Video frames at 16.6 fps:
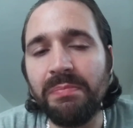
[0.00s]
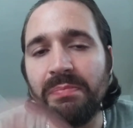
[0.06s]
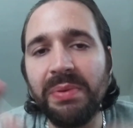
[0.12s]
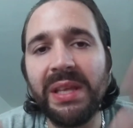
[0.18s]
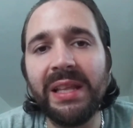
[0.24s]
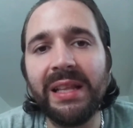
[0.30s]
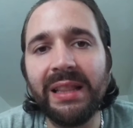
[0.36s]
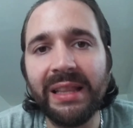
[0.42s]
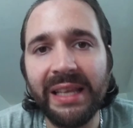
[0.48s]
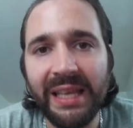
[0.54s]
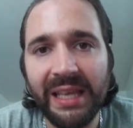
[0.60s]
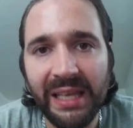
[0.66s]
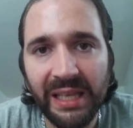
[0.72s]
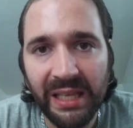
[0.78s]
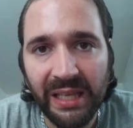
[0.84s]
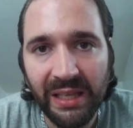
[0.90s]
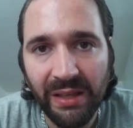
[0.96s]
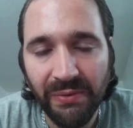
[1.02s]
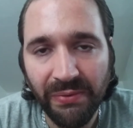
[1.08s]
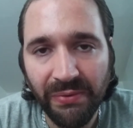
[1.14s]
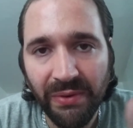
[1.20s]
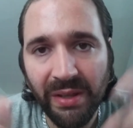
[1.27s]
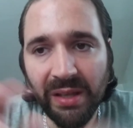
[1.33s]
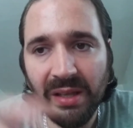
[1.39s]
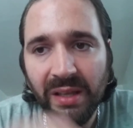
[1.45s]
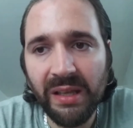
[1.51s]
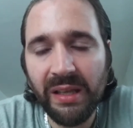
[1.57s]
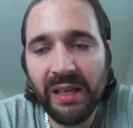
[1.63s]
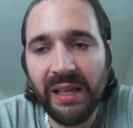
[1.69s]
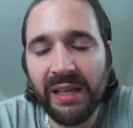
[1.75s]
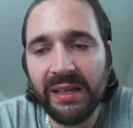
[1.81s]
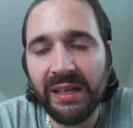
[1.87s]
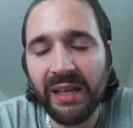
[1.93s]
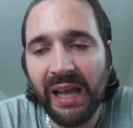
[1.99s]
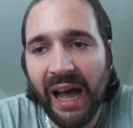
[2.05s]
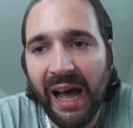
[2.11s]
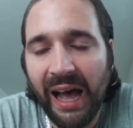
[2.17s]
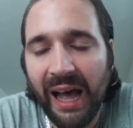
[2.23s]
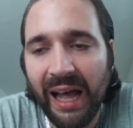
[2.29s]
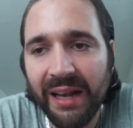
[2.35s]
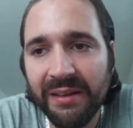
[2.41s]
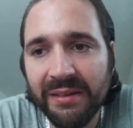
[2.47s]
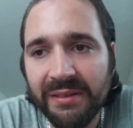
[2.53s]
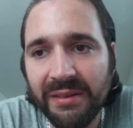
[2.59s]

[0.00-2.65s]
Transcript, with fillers: believe in God.